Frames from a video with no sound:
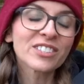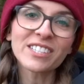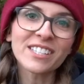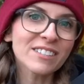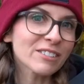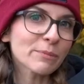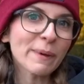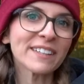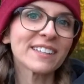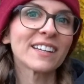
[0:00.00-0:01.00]
just
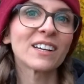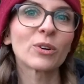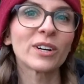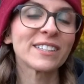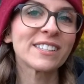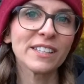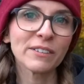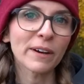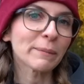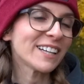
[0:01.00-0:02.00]
spending
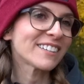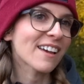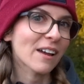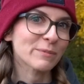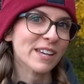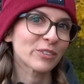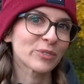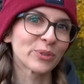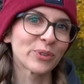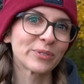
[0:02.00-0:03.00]
quality family times
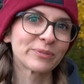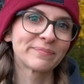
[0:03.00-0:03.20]
outdoors.